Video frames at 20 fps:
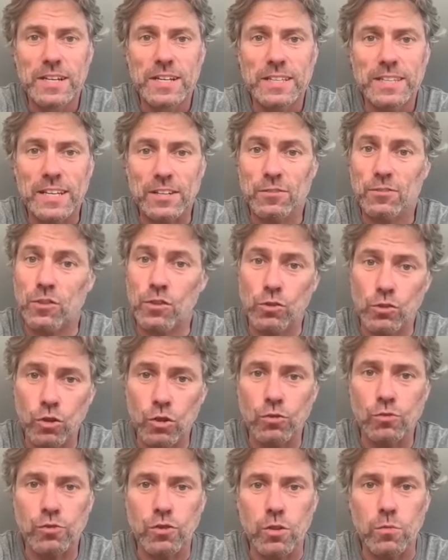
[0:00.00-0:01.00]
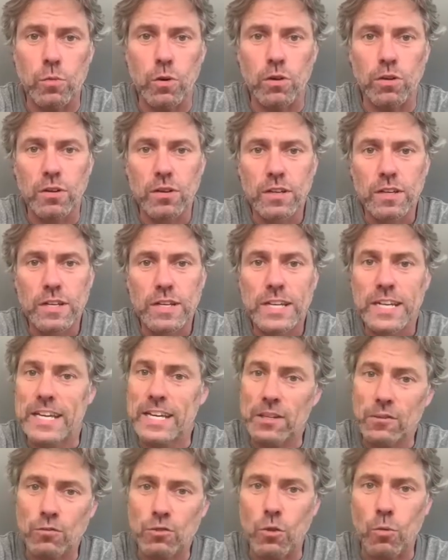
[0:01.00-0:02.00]
that's the dodgy one.
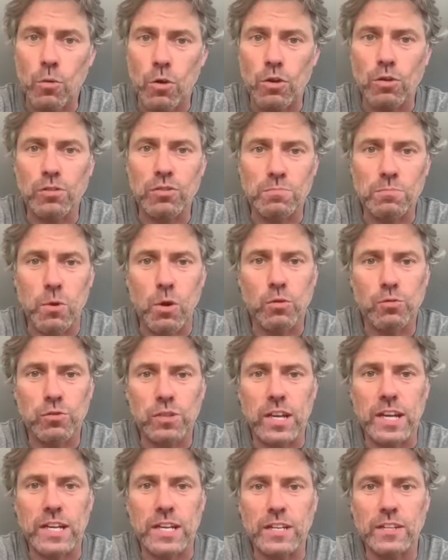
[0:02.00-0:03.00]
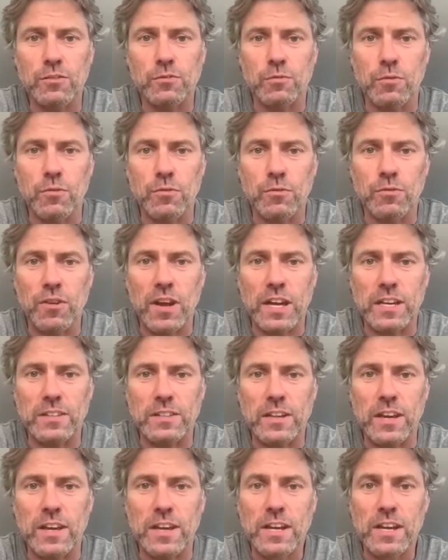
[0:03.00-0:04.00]
He's the one who's most likely to
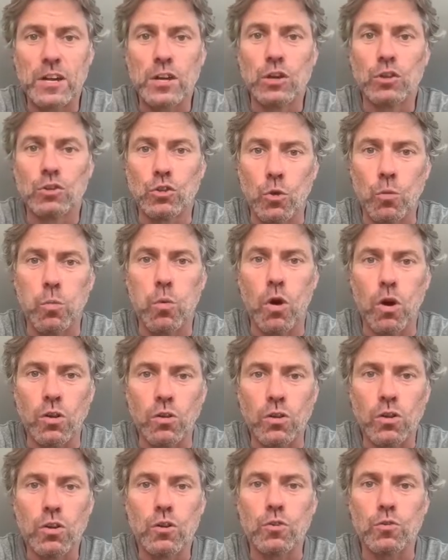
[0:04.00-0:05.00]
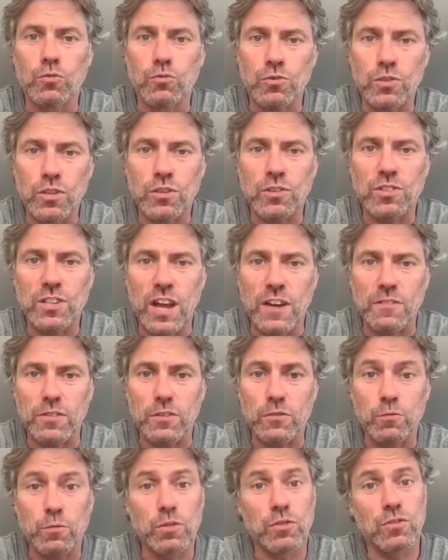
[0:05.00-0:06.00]
infect you, the one who's the
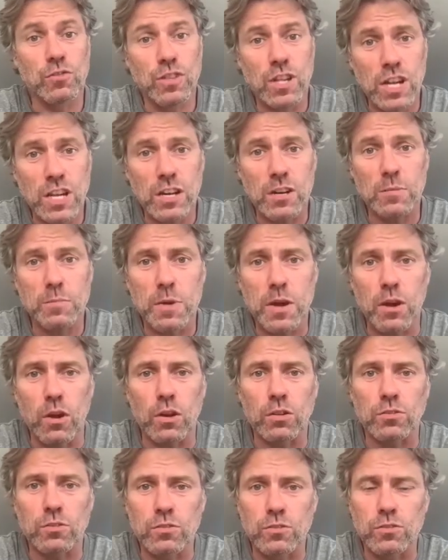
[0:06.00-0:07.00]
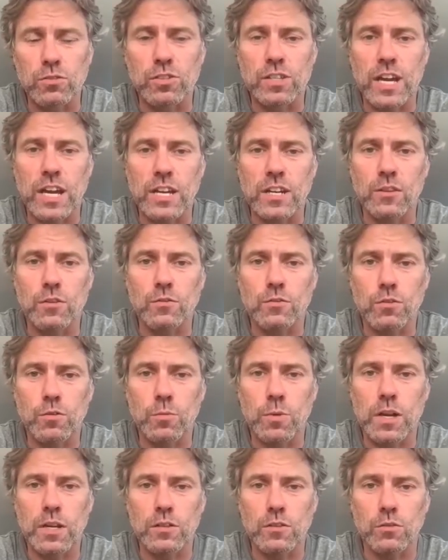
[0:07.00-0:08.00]
7th, which is a little bit odd because Kenny used to
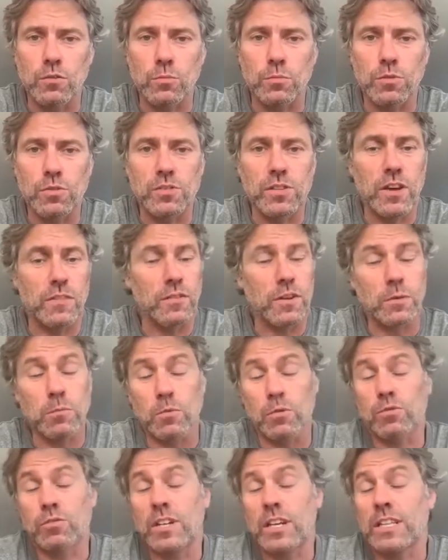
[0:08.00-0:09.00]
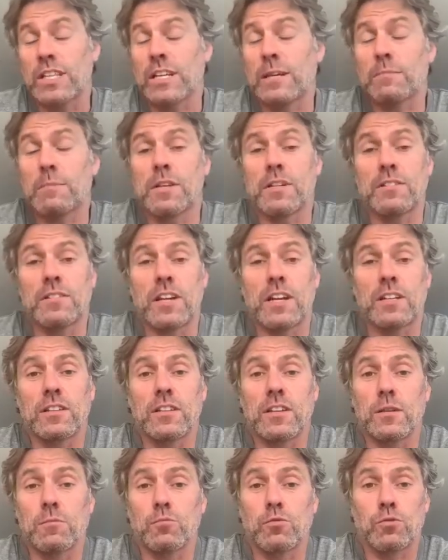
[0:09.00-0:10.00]
wear the number 7. I'm not saying that means
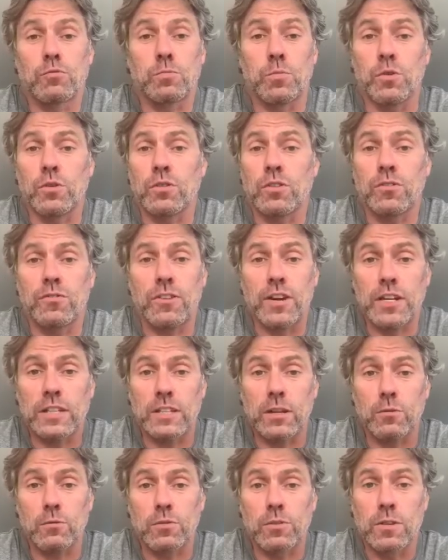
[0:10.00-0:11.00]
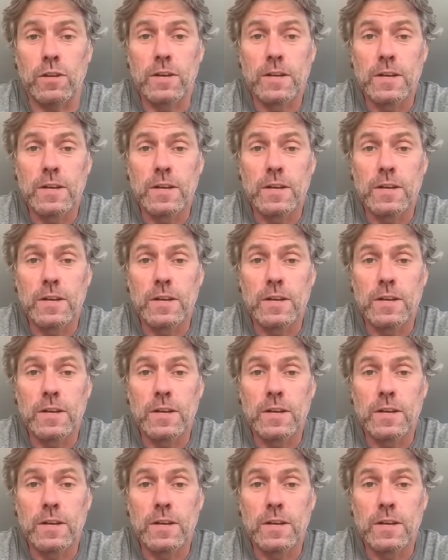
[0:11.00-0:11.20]
anything, I'm just putting the fact out.